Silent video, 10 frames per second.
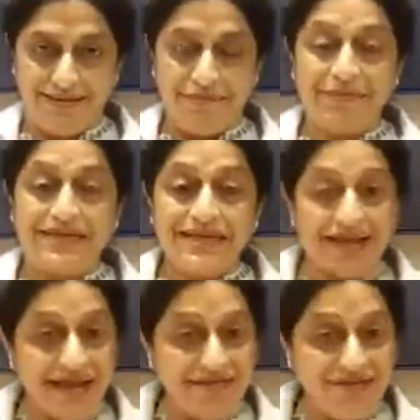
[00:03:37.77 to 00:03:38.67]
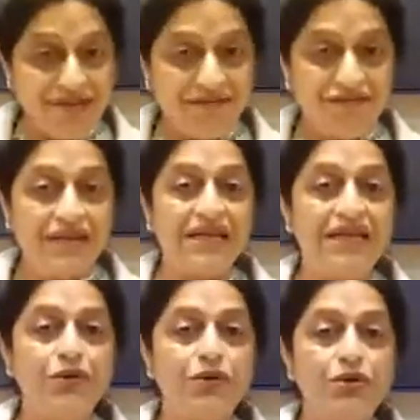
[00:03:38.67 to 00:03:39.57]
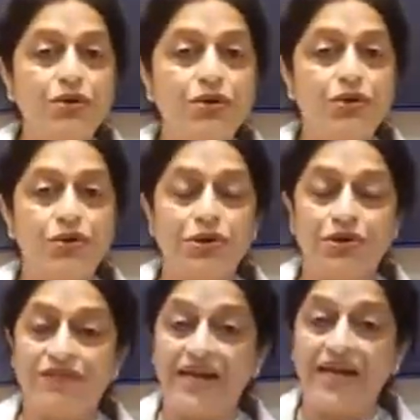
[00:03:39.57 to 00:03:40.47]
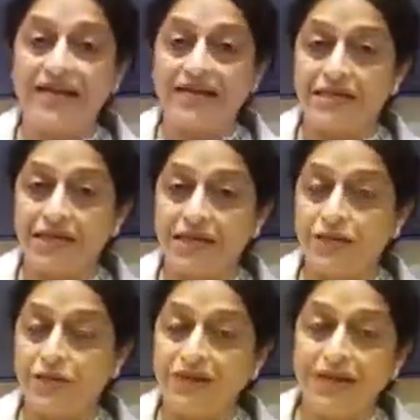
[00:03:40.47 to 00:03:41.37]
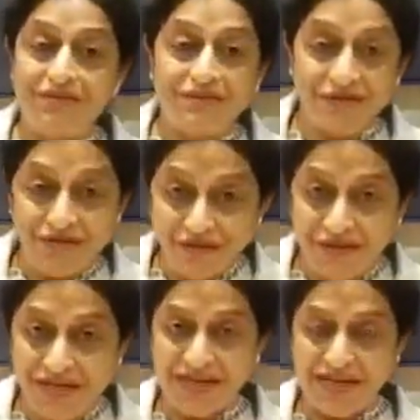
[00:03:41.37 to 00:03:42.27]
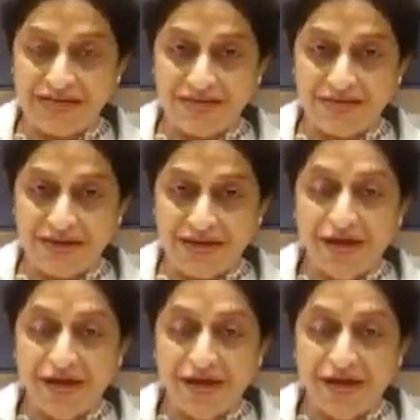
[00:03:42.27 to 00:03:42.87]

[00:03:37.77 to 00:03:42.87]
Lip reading: But in IVF we need a good cohort of 8, 10, 12, even 15 eggs.